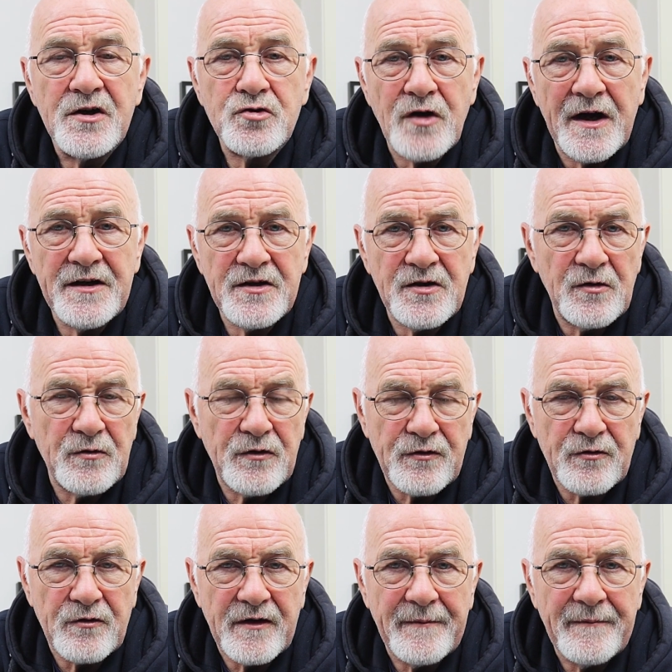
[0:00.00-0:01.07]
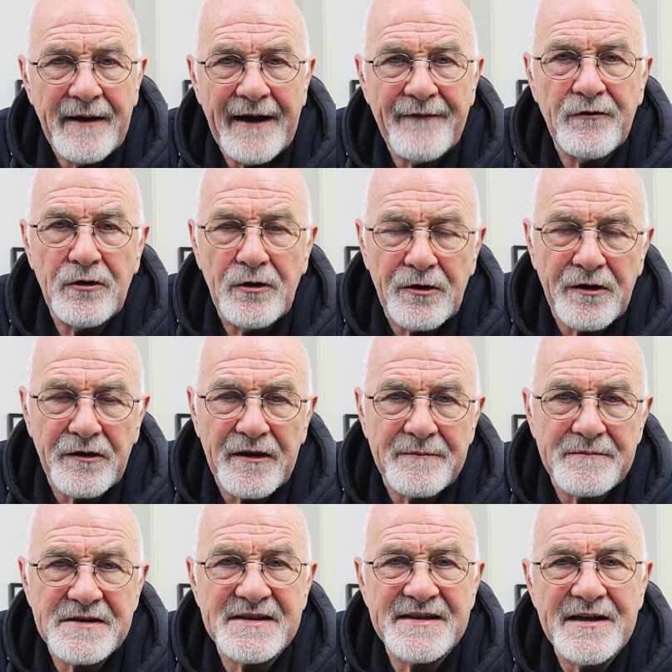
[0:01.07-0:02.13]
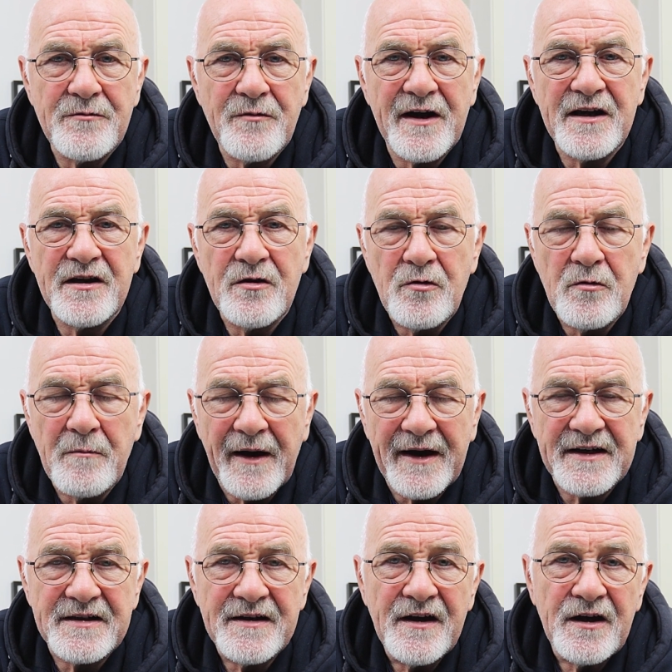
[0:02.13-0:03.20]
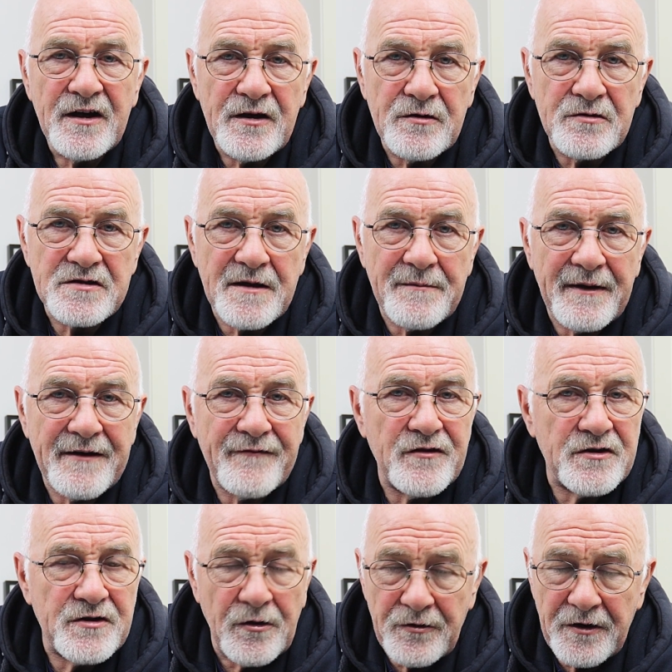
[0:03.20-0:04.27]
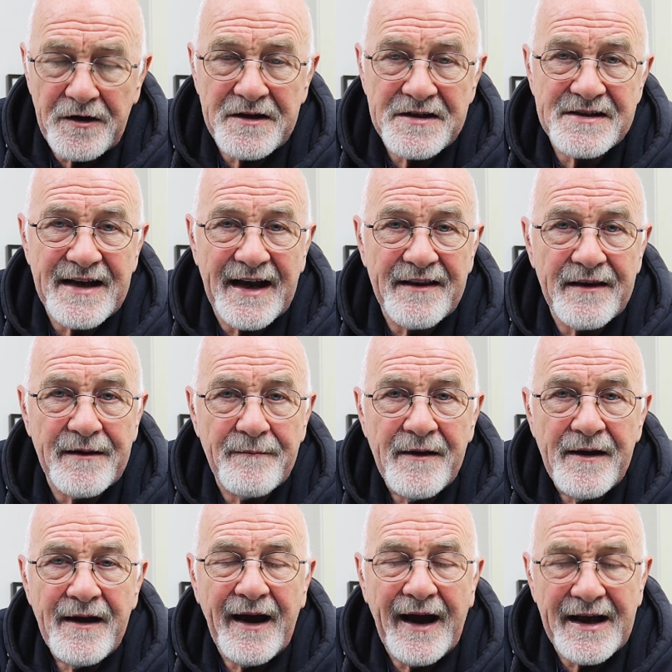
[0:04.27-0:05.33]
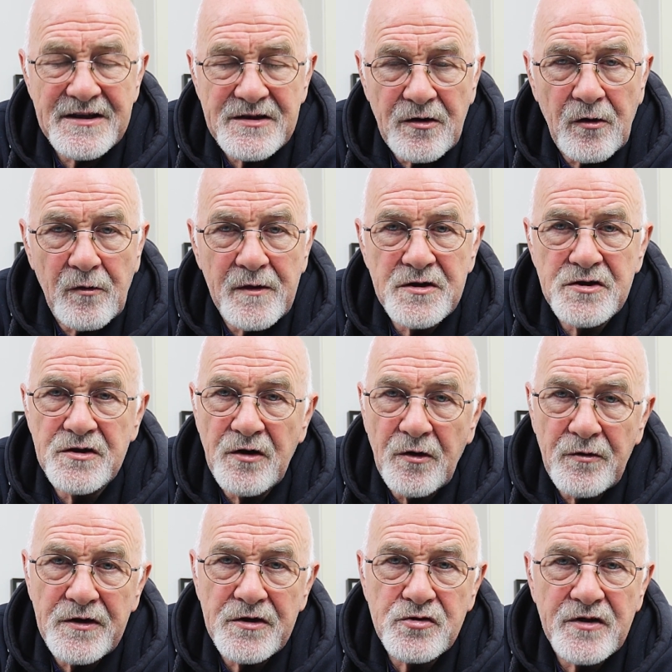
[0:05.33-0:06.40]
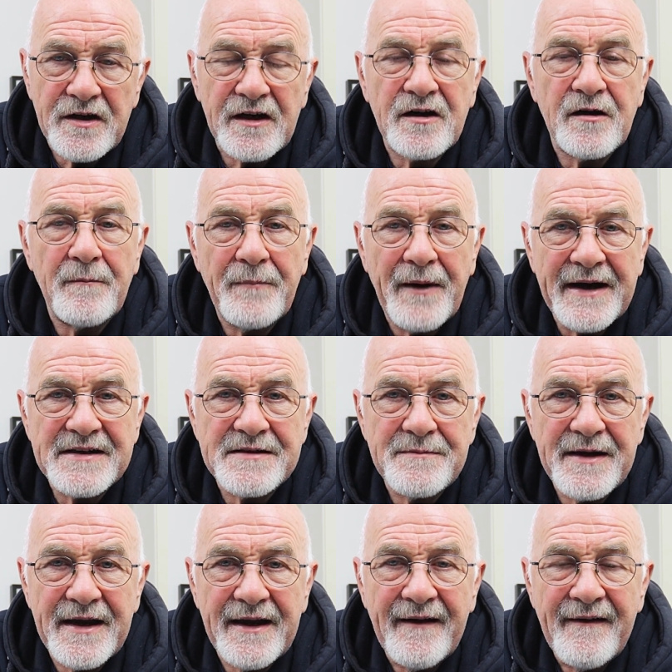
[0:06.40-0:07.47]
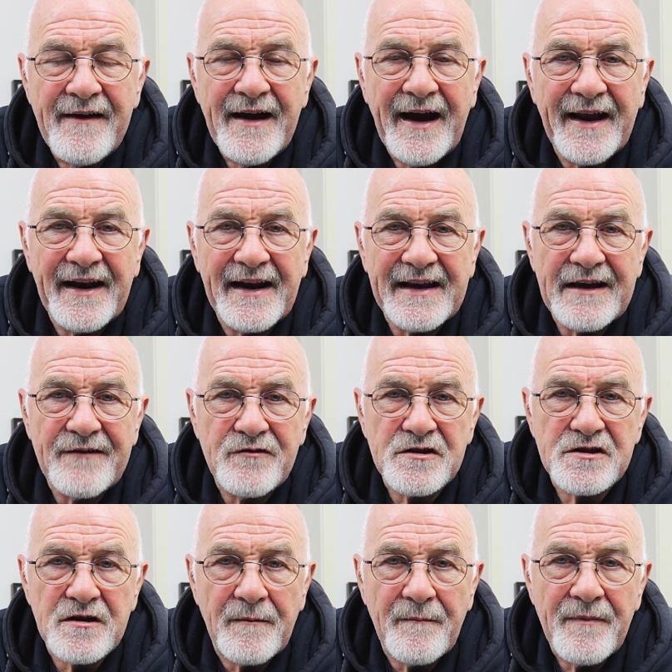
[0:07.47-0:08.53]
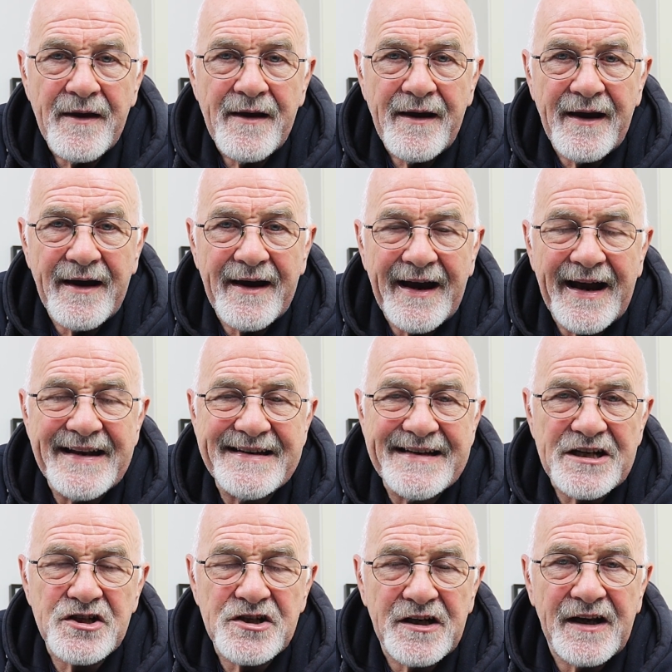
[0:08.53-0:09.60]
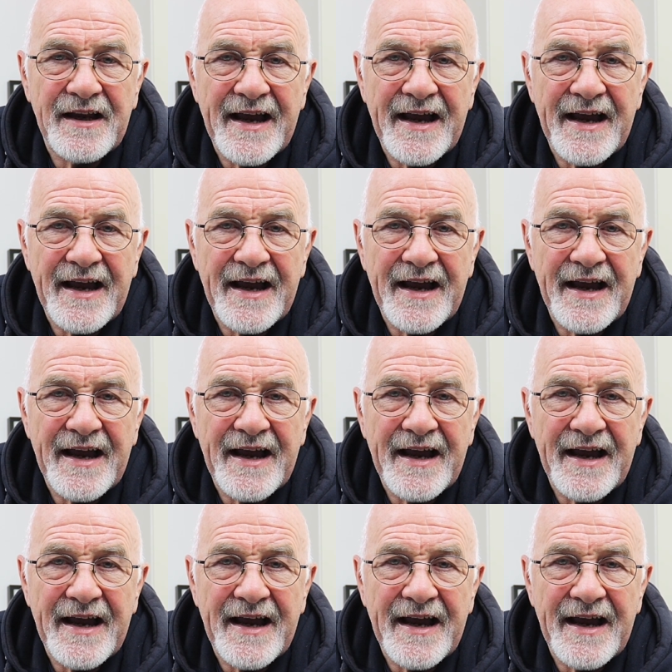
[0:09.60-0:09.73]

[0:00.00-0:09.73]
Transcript: try to go through them, have a look at them, see where you might use them. And if you don't understand them, as always, you know the drill, come back to me and I'll give you some additional